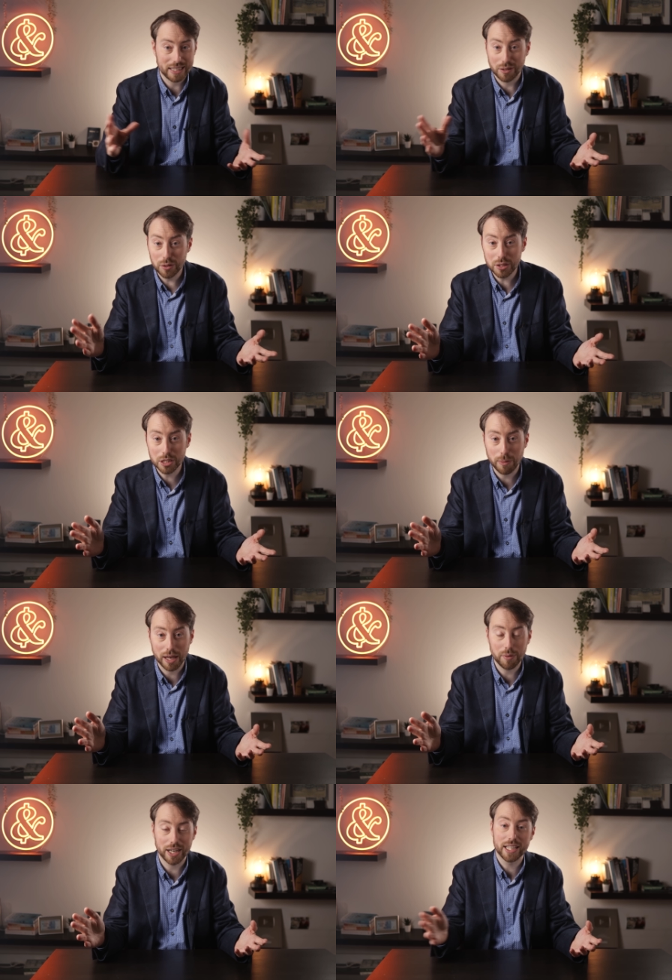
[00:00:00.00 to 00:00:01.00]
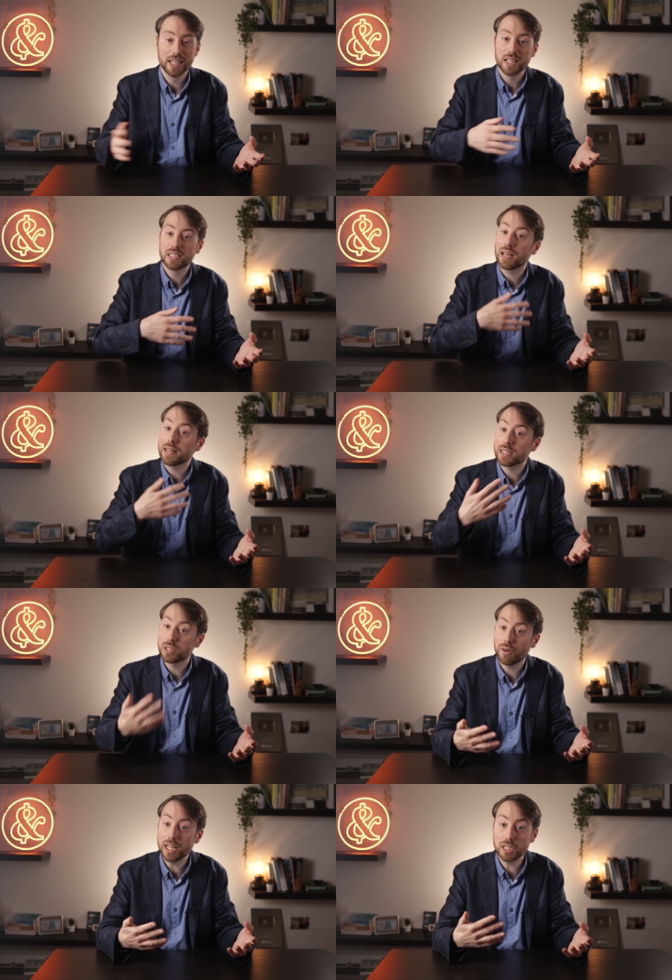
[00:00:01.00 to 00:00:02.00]
it can also explain why China's
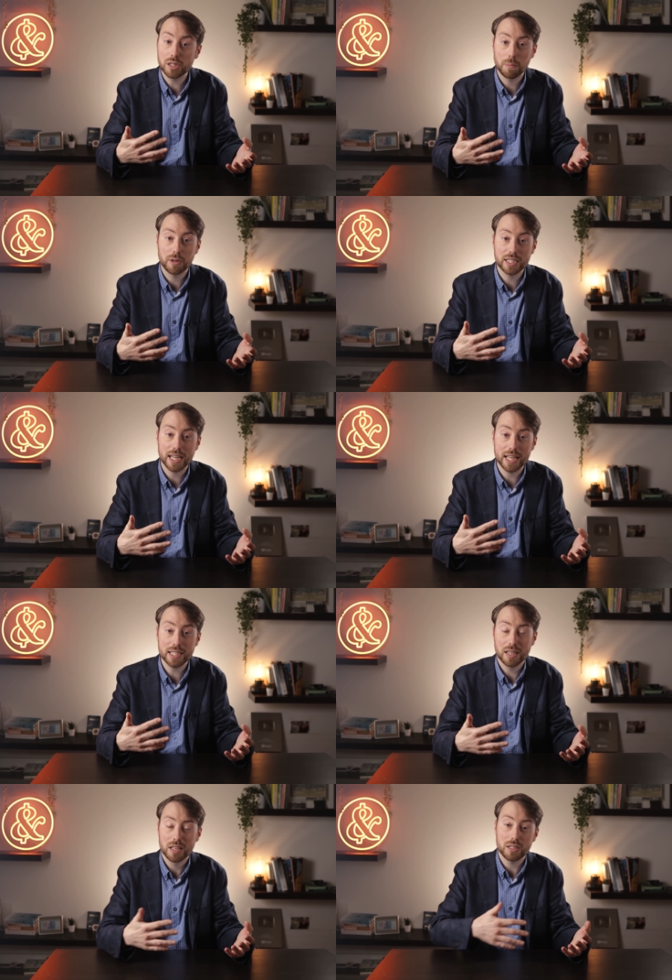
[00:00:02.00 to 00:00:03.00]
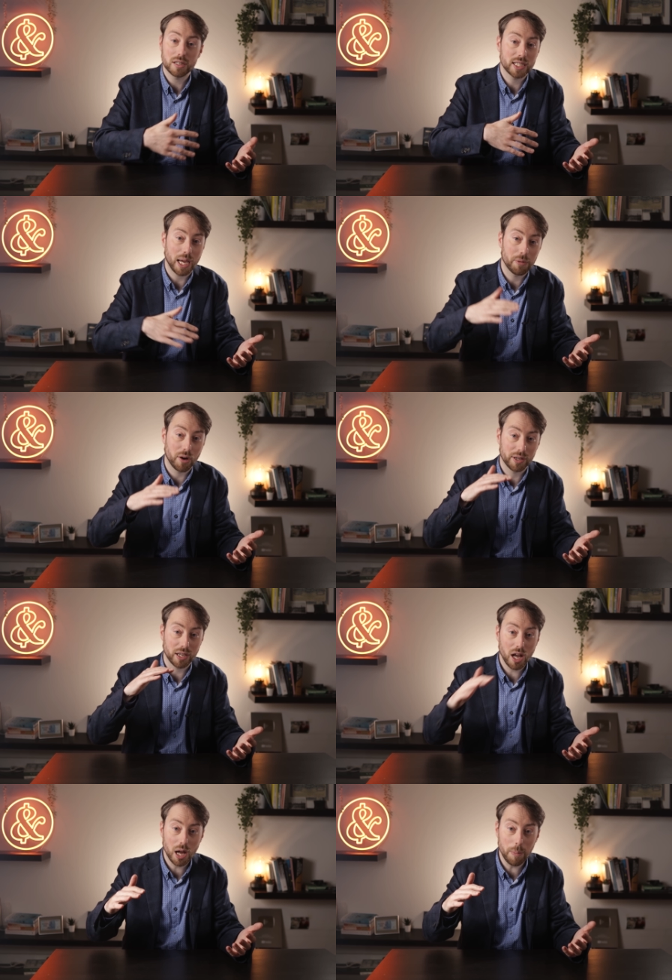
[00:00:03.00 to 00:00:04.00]
trade surplus has just kept
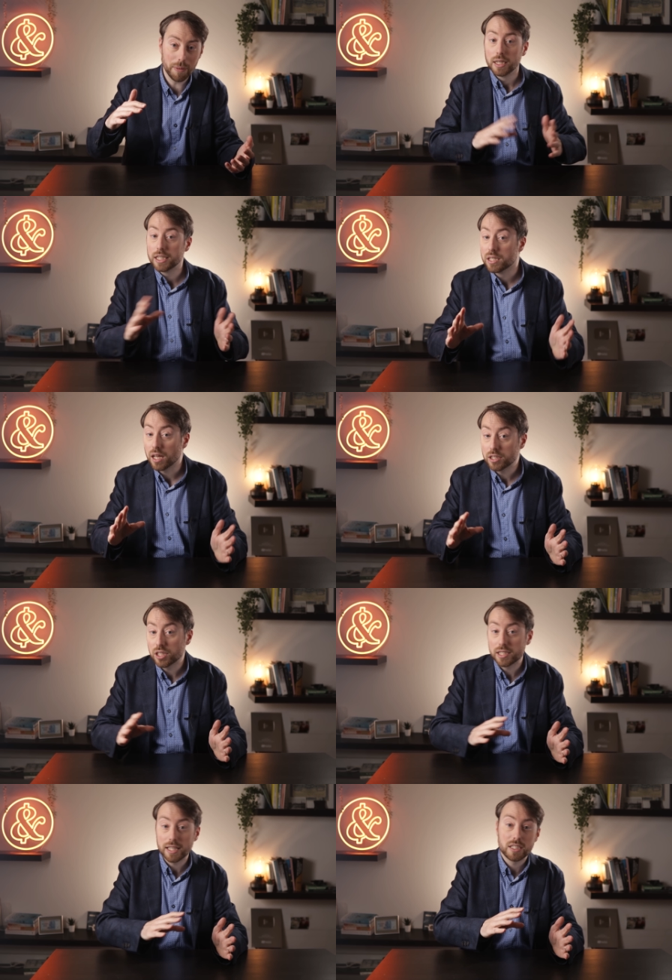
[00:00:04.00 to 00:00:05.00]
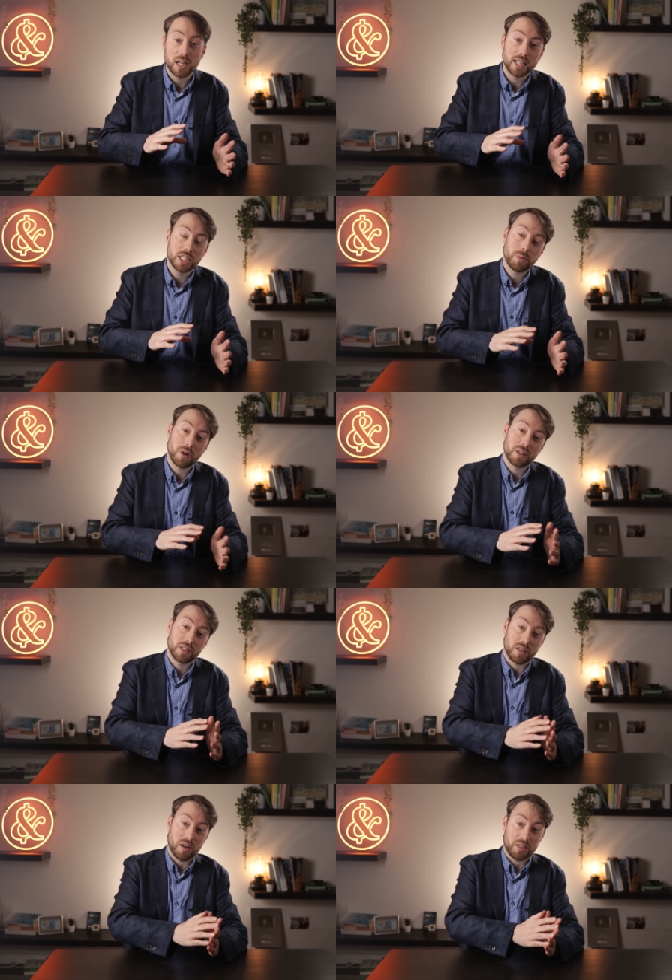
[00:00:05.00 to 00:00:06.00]
going up. It's not just that Chinese
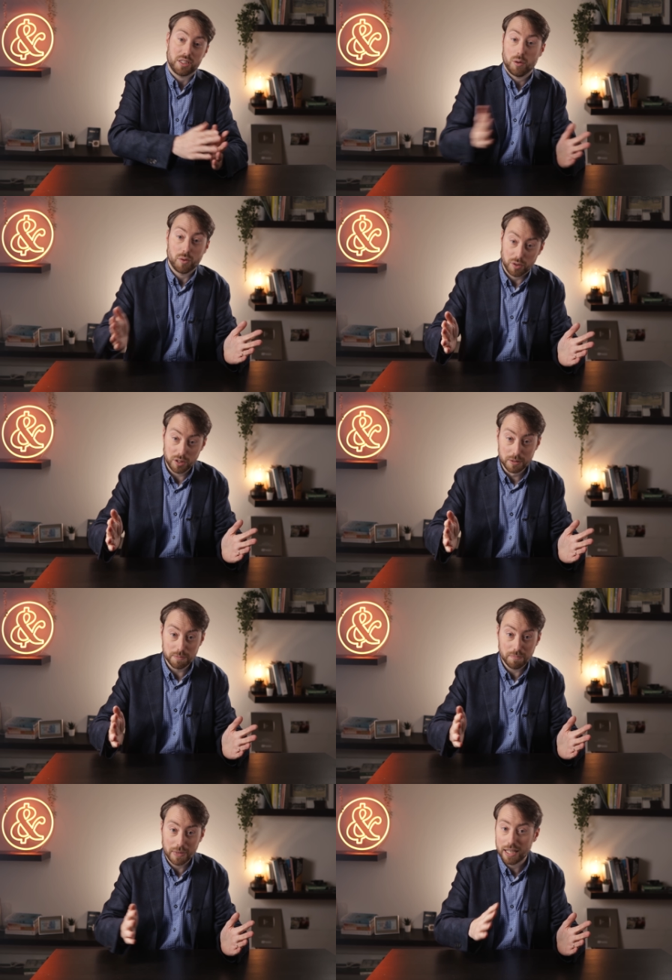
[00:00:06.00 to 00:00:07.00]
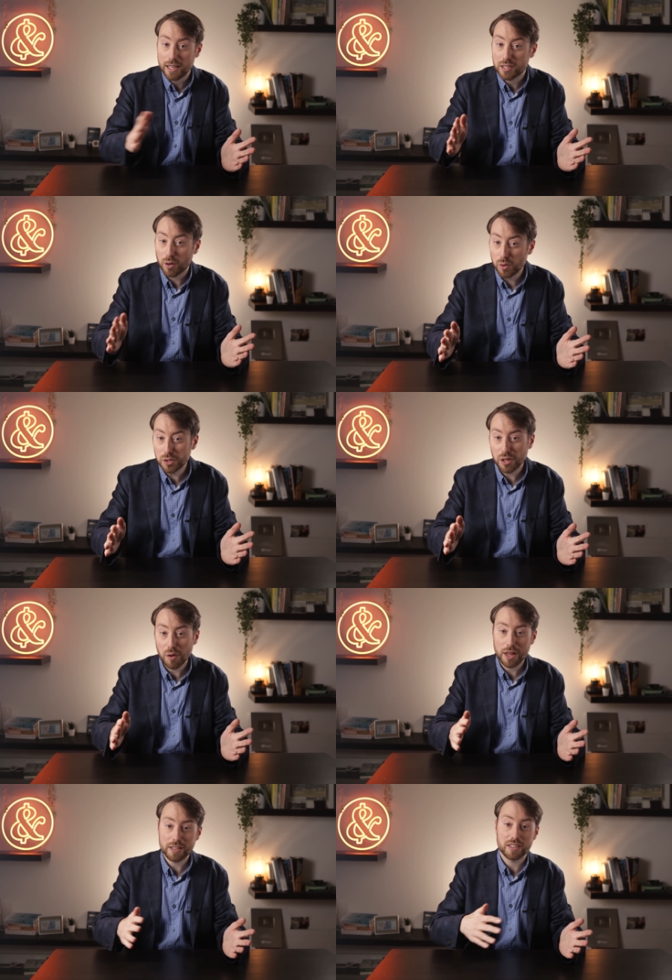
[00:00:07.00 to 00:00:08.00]
products are so good, it is also
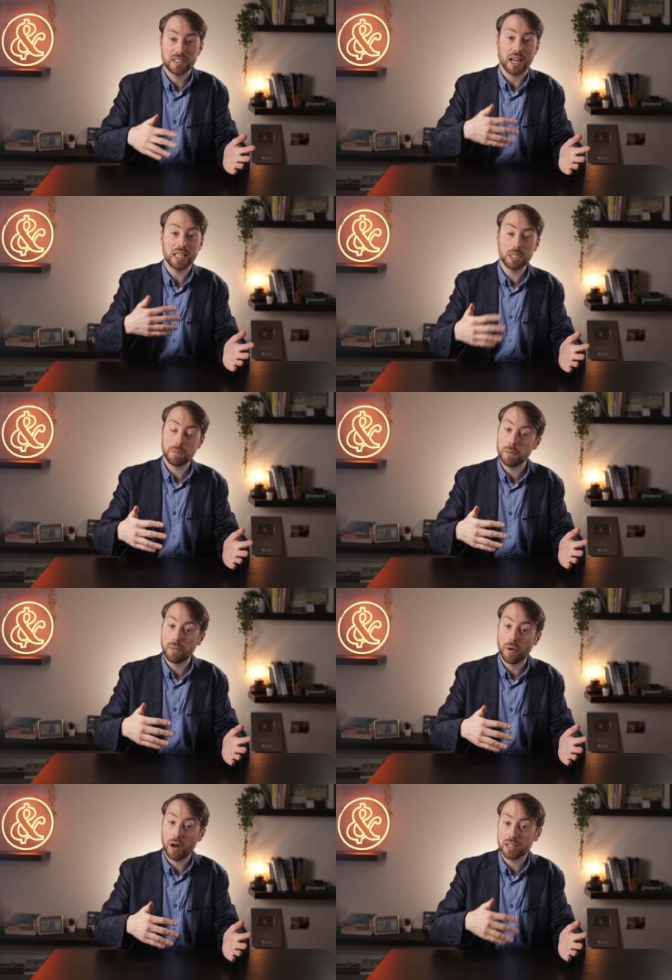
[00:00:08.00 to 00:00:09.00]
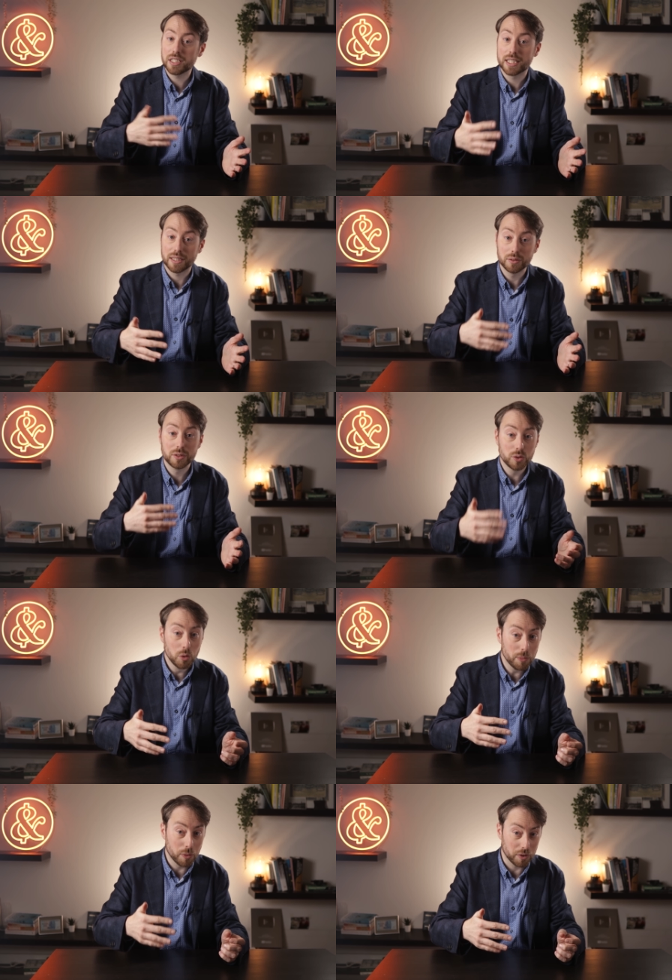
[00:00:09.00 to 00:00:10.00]
that Chinese people are still
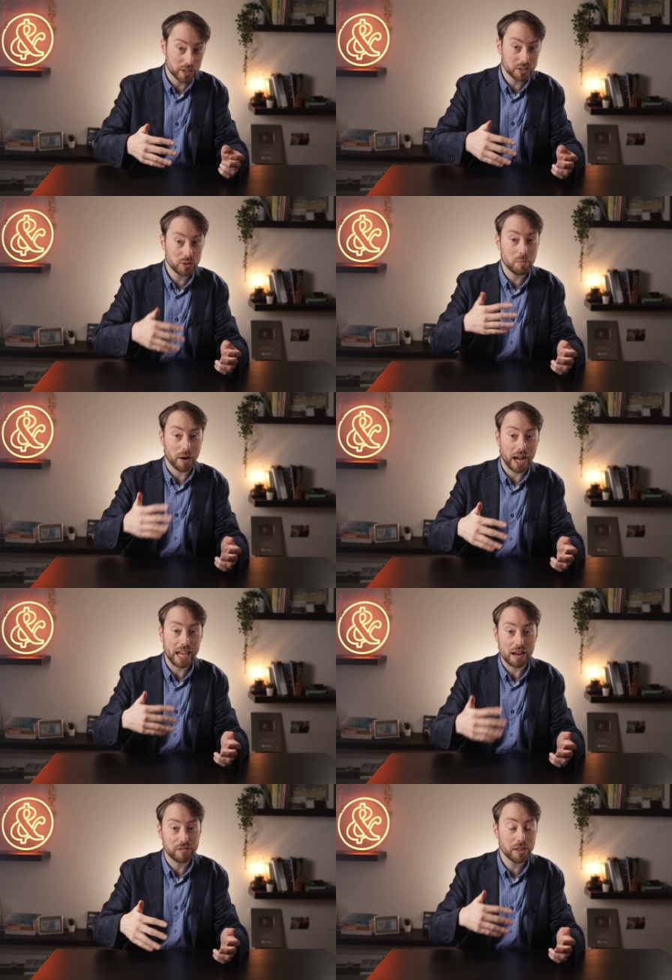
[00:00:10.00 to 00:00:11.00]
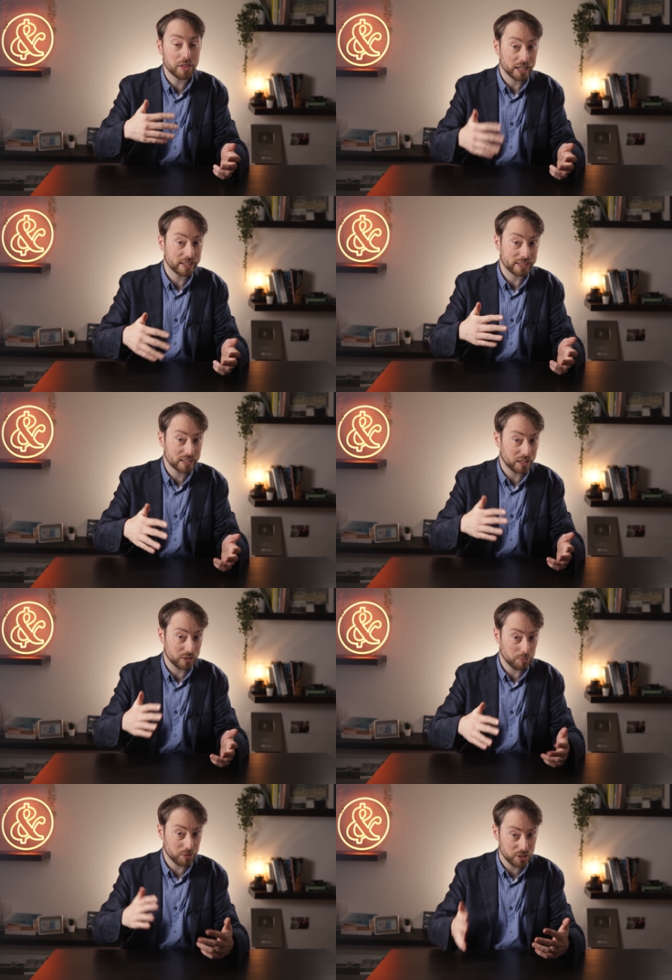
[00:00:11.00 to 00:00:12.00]
too poor to buy everything that the
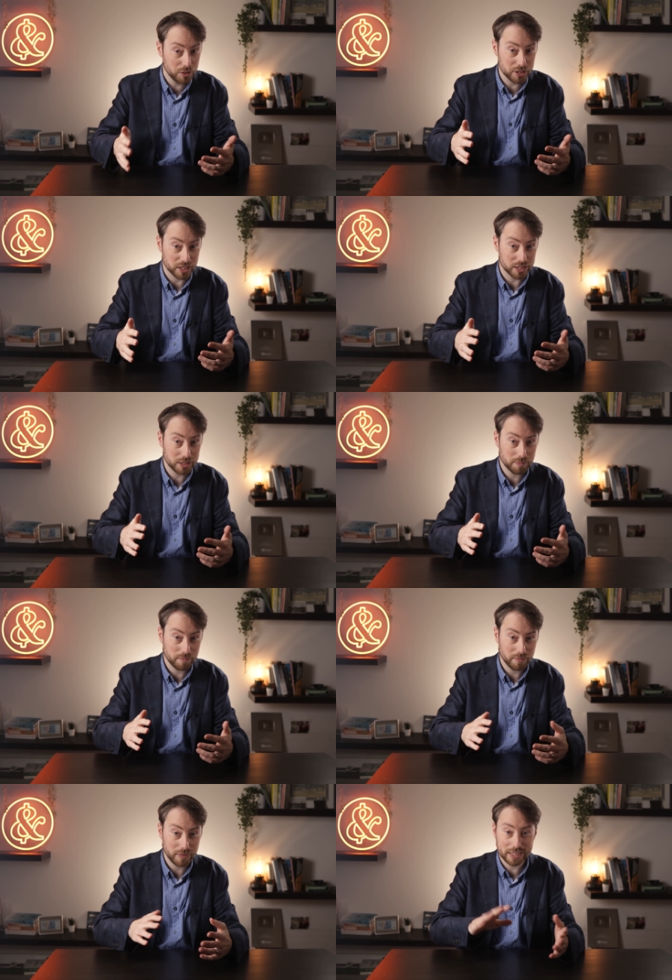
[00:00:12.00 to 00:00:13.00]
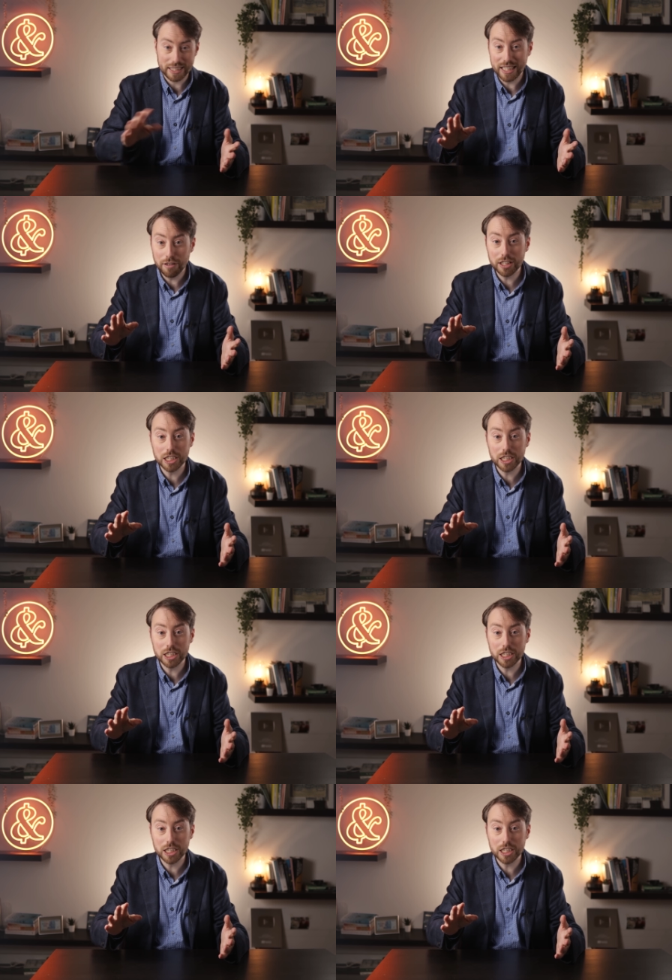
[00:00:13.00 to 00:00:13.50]
country produces. It can even